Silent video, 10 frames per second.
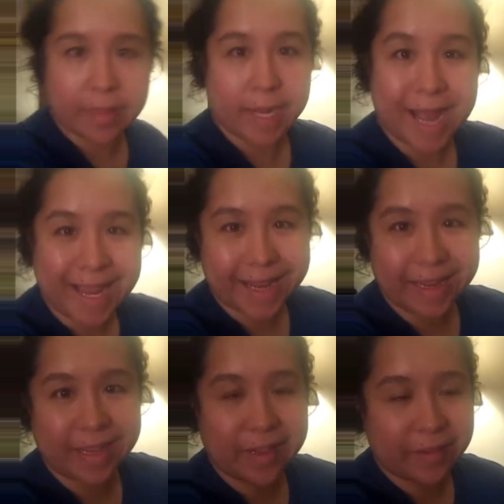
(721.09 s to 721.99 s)
that
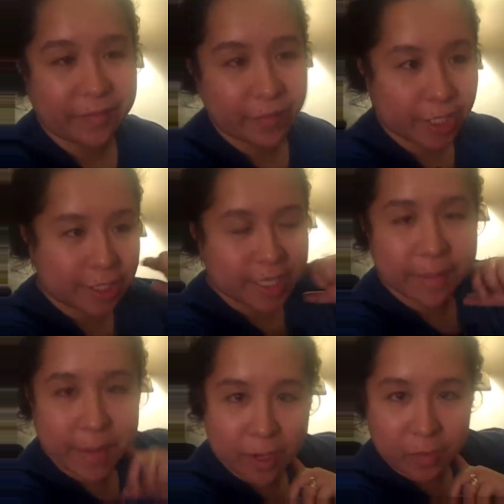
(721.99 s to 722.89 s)
I
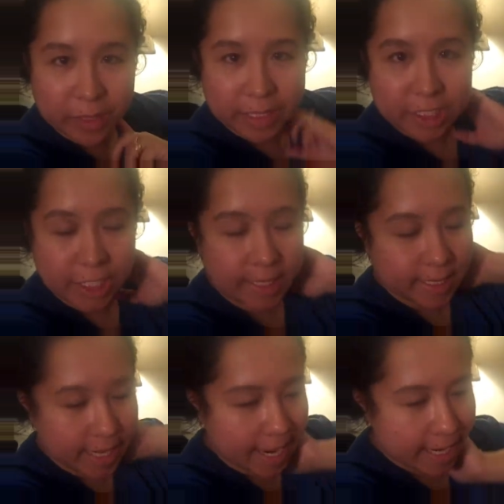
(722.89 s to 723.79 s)
videotape my
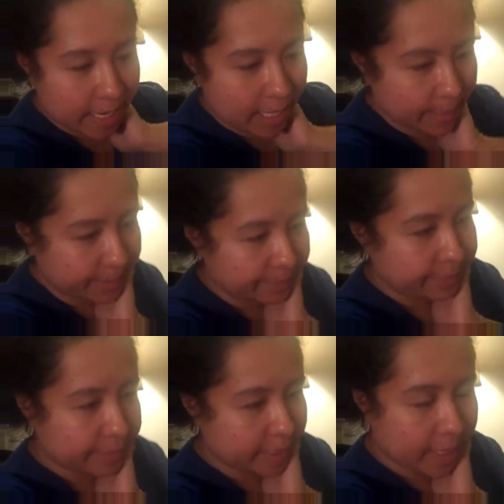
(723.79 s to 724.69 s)
hobonichi,
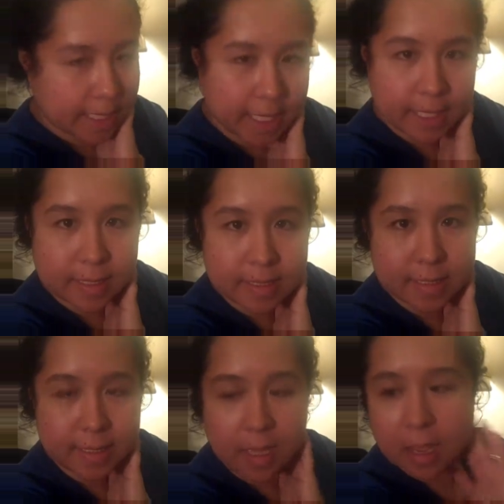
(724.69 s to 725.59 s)

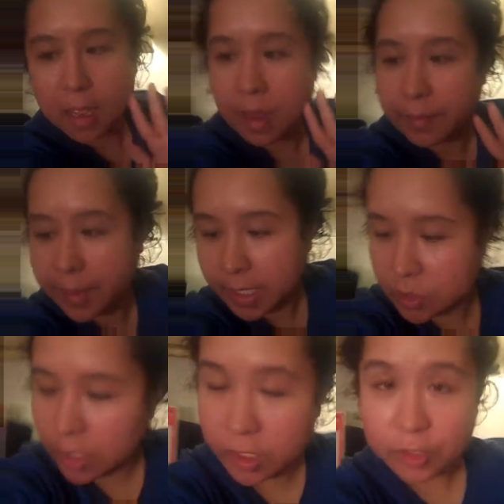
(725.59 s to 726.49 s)
and I'm going to
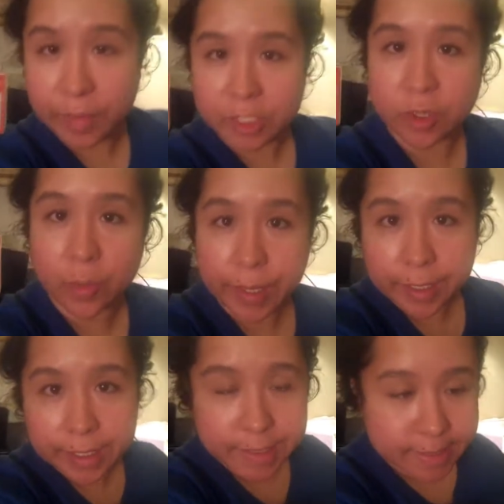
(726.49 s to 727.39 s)
try to do my
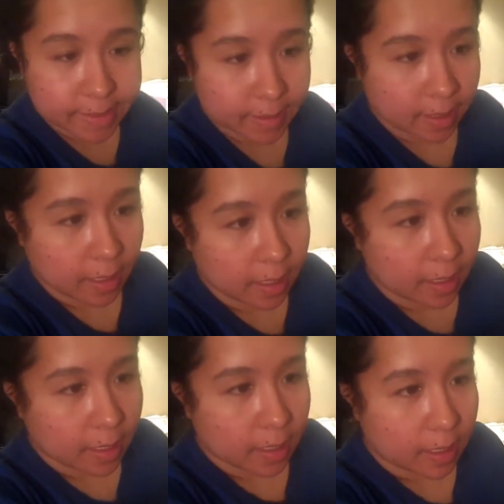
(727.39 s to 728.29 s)
chores.
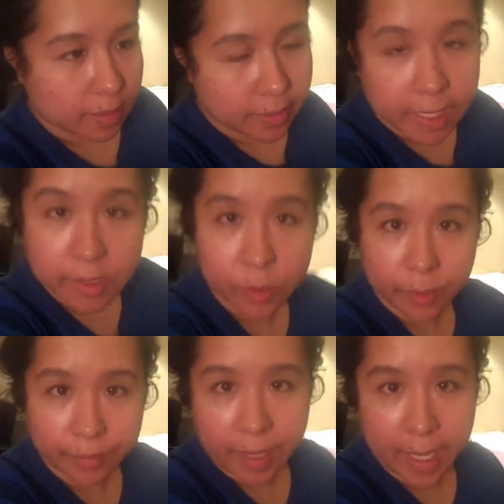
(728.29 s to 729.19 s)
The kids are
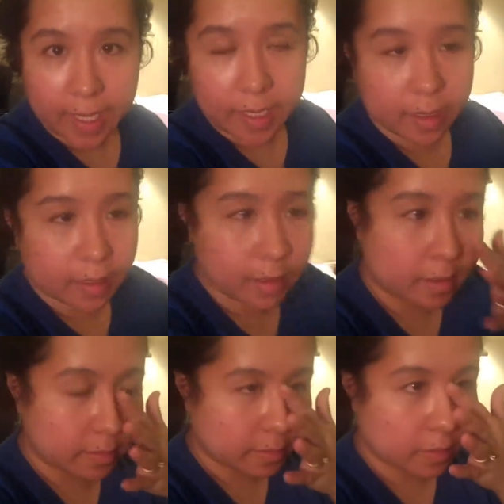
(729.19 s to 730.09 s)
in bed.
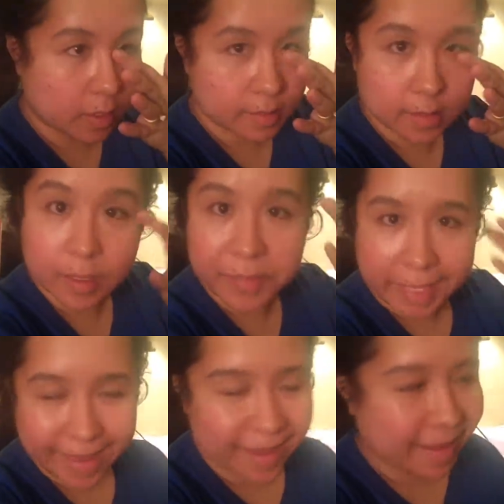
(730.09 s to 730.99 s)
They're not
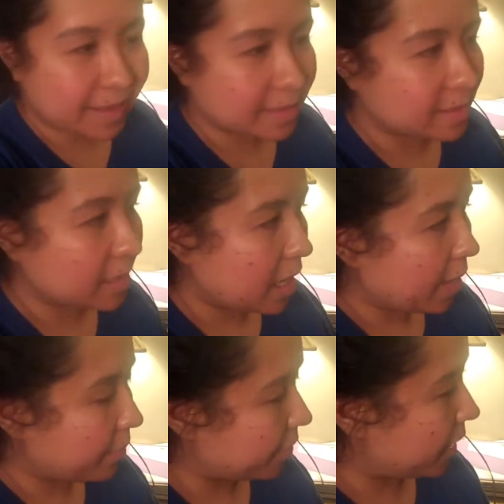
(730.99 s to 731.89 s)
sleeping yet,
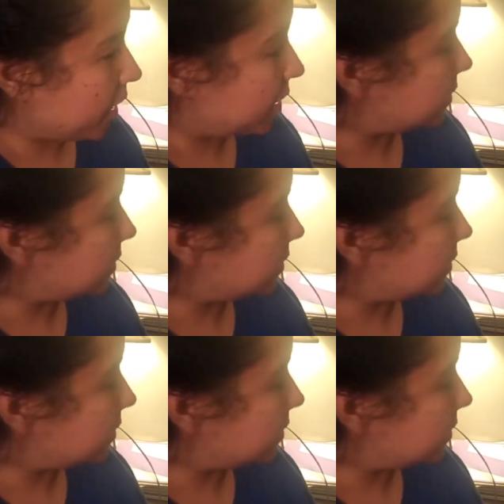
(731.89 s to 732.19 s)
but